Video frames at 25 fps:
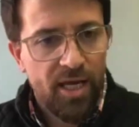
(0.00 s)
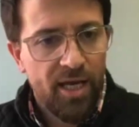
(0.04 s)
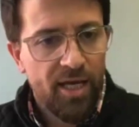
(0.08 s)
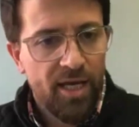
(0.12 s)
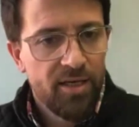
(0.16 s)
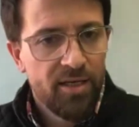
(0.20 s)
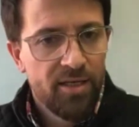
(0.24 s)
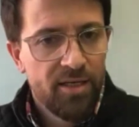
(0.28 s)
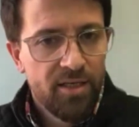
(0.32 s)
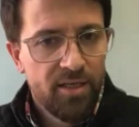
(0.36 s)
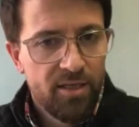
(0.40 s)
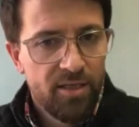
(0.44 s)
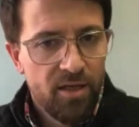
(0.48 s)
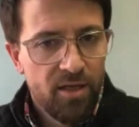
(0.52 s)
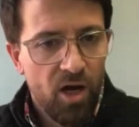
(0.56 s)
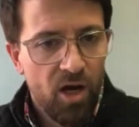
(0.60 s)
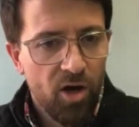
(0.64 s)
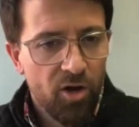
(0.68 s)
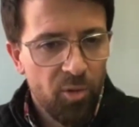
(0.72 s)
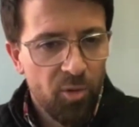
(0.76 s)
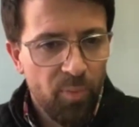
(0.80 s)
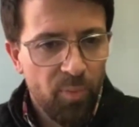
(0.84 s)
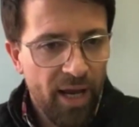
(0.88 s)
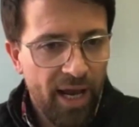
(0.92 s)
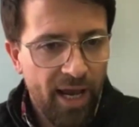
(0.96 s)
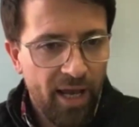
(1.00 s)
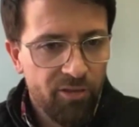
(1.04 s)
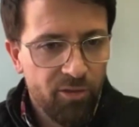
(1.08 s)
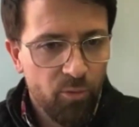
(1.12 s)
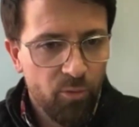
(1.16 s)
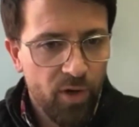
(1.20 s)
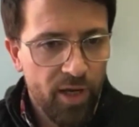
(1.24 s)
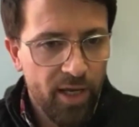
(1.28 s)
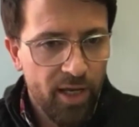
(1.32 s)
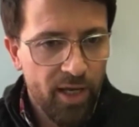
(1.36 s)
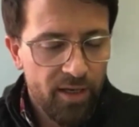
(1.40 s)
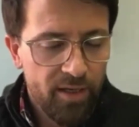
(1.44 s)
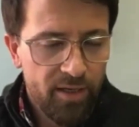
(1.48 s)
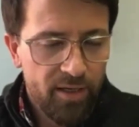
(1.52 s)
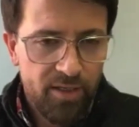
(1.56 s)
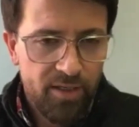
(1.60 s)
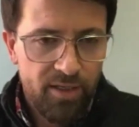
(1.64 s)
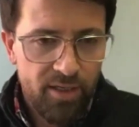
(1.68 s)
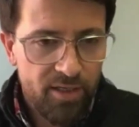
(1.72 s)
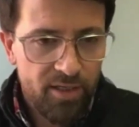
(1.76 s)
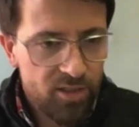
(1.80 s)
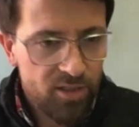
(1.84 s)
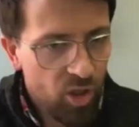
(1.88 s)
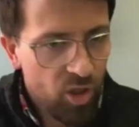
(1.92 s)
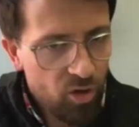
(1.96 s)
that on a pathway.
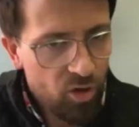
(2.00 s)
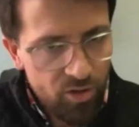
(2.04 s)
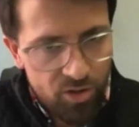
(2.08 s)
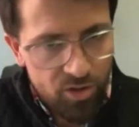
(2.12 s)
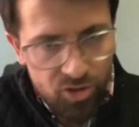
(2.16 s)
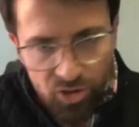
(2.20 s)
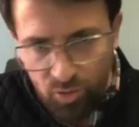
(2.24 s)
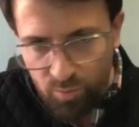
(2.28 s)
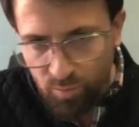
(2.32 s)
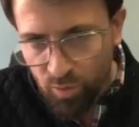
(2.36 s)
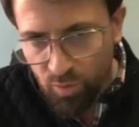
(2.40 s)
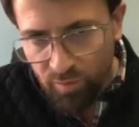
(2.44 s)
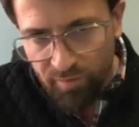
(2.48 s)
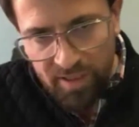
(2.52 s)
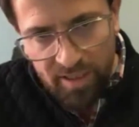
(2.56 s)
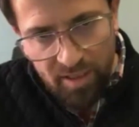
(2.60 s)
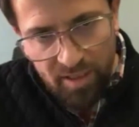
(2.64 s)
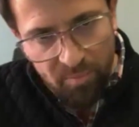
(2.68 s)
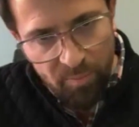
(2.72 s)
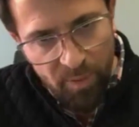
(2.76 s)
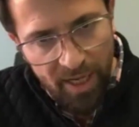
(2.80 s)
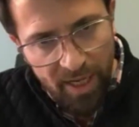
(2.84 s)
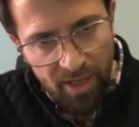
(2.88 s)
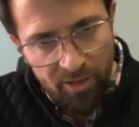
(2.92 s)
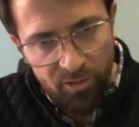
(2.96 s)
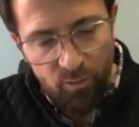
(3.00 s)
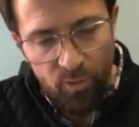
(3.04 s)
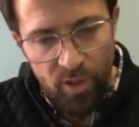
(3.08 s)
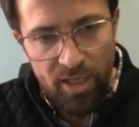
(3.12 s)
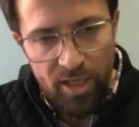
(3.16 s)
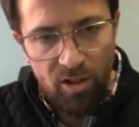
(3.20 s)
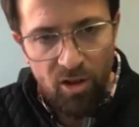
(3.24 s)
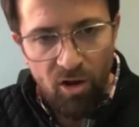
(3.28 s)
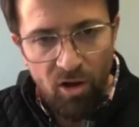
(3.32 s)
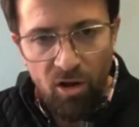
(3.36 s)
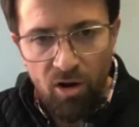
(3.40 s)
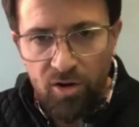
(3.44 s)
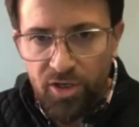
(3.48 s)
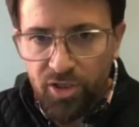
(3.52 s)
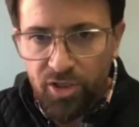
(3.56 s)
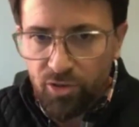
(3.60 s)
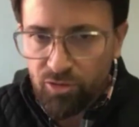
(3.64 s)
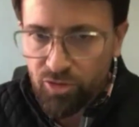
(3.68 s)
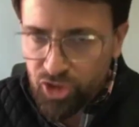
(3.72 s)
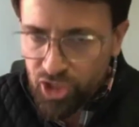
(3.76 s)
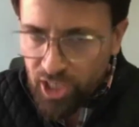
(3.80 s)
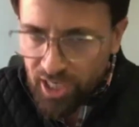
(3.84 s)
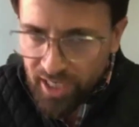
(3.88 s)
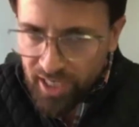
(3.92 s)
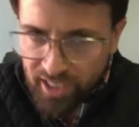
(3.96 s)
And as long as you're moving that pathway along and
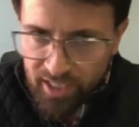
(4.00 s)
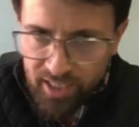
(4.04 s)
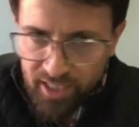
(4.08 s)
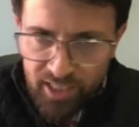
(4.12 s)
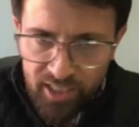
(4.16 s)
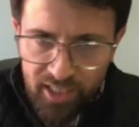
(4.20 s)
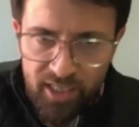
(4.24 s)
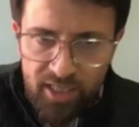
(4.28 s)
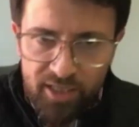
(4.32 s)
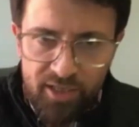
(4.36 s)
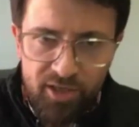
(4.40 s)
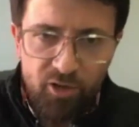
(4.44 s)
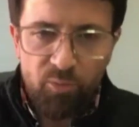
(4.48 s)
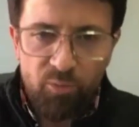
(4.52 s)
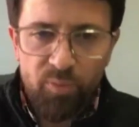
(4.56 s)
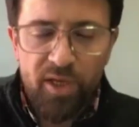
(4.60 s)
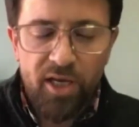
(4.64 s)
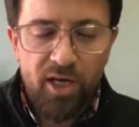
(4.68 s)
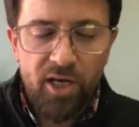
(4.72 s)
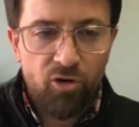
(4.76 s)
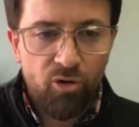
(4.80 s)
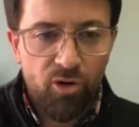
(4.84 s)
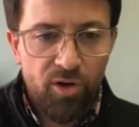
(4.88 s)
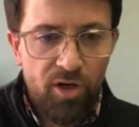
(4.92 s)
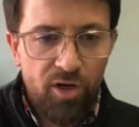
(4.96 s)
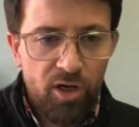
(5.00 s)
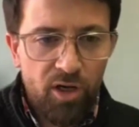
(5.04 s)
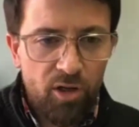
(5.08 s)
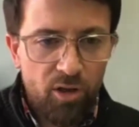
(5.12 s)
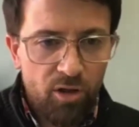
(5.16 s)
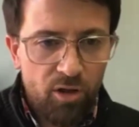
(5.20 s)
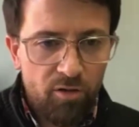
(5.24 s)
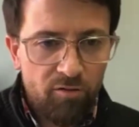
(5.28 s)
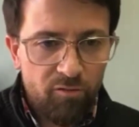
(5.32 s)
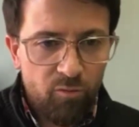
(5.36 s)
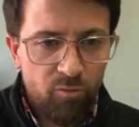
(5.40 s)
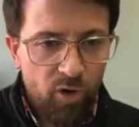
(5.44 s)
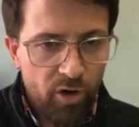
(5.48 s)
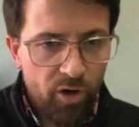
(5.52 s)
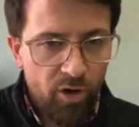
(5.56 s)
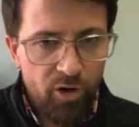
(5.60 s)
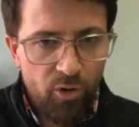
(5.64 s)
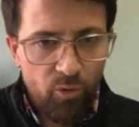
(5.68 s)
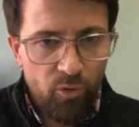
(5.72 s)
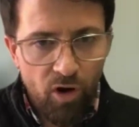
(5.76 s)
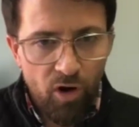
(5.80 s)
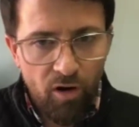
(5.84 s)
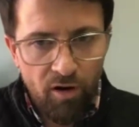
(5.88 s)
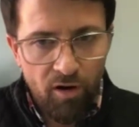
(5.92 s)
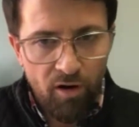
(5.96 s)
you're checking it in and you're being critical of where
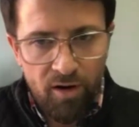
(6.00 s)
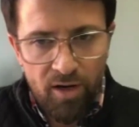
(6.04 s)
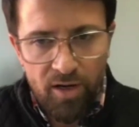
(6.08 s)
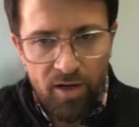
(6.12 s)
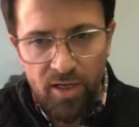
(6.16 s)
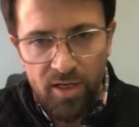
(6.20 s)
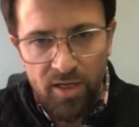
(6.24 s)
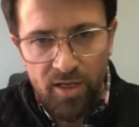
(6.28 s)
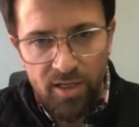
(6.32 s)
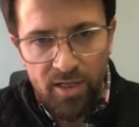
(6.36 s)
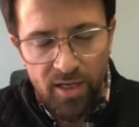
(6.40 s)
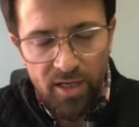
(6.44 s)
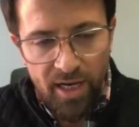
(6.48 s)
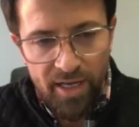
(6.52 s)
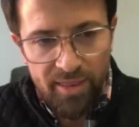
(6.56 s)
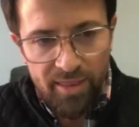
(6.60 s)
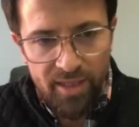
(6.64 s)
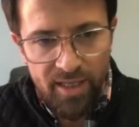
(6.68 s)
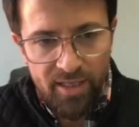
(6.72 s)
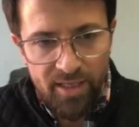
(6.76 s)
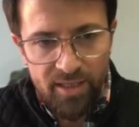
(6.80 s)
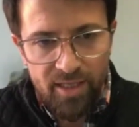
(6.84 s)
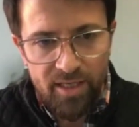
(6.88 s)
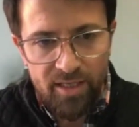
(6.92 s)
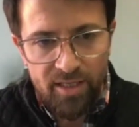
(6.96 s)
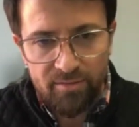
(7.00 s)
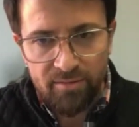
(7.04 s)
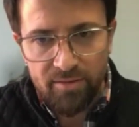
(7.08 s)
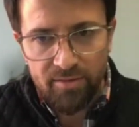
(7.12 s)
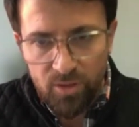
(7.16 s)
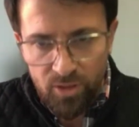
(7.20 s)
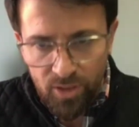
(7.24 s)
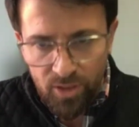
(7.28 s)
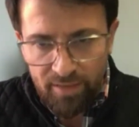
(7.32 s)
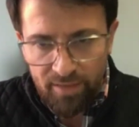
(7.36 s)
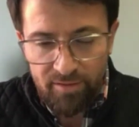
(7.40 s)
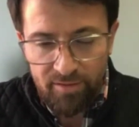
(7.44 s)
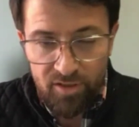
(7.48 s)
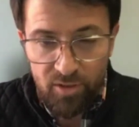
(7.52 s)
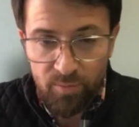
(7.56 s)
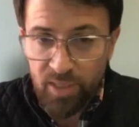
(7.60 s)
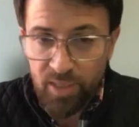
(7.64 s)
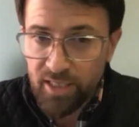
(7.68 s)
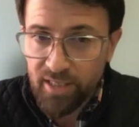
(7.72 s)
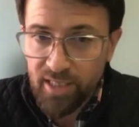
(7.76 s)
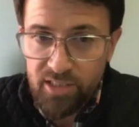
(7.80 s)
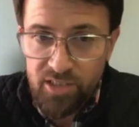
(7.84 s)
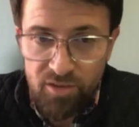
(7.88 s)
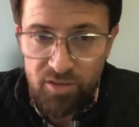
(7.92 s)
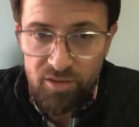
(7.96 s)
you are, I think that to
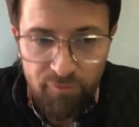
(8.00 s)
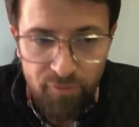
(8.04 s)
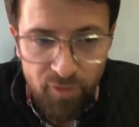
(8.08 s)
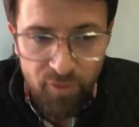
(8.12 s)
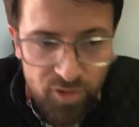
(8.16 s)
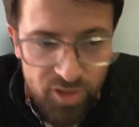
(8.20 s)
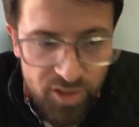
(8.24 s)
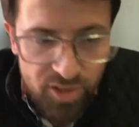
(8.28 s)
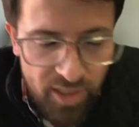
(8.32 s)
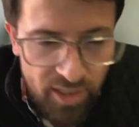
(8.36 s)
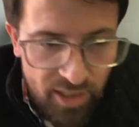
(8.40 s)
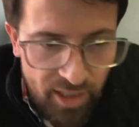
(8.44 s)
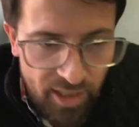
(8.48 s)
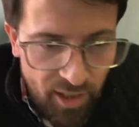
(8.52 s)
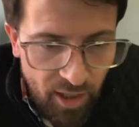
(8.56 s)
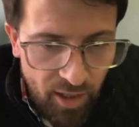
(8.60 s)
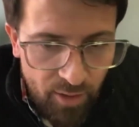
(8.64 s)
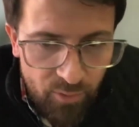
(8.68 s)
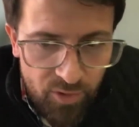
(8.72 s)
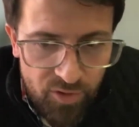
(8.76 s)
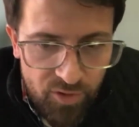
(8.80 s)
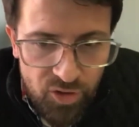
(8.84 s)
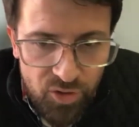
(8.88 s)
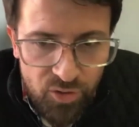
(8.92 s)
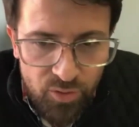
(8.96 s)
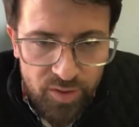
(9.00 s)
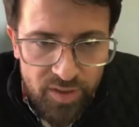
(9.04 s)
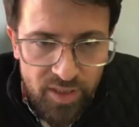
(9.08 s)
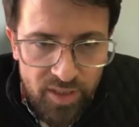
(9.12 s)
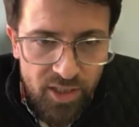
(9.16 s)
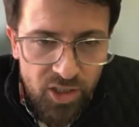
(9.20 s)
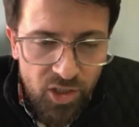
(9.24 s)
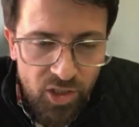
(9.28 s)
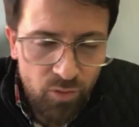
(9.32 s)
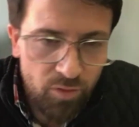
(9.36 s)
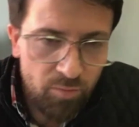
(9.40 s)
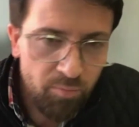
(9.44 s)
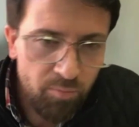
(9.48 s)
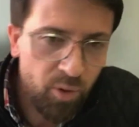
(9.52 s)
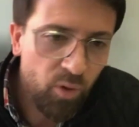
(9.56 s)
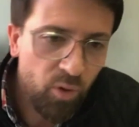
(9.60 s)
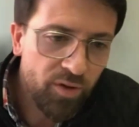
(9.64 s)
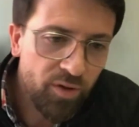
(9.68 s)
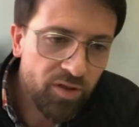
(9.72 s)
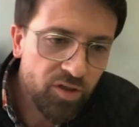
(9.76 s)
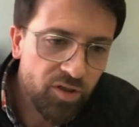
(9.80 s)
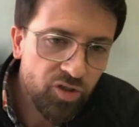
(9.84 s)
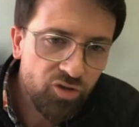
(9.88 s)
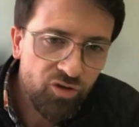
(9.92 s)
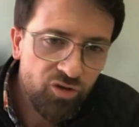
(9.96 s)
me, that's the first thing that I would do. And then you
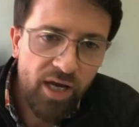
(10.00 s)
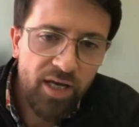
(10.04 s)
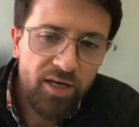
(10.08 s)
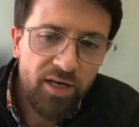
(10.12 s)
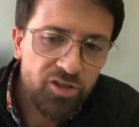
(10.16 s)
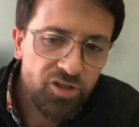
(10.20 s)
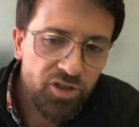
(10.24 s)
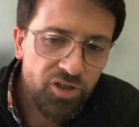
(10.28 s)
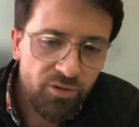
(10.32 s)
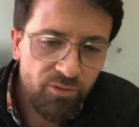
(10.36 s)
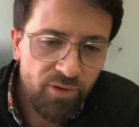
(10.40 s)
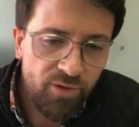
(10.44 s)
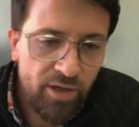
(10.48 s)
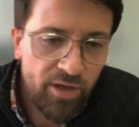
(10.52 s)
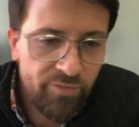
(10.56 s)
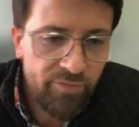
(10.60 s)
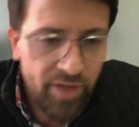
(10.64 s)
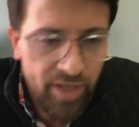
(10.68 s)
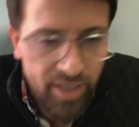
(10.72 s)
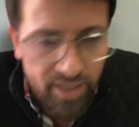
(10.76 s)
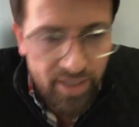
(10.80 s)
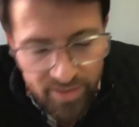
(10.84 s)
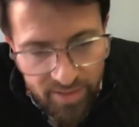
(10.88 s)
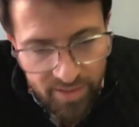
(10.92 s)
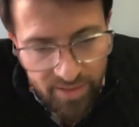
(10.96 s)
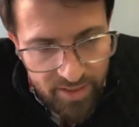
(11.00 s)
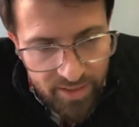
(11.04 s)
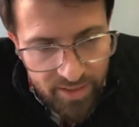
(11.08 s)
employ the strategy around that.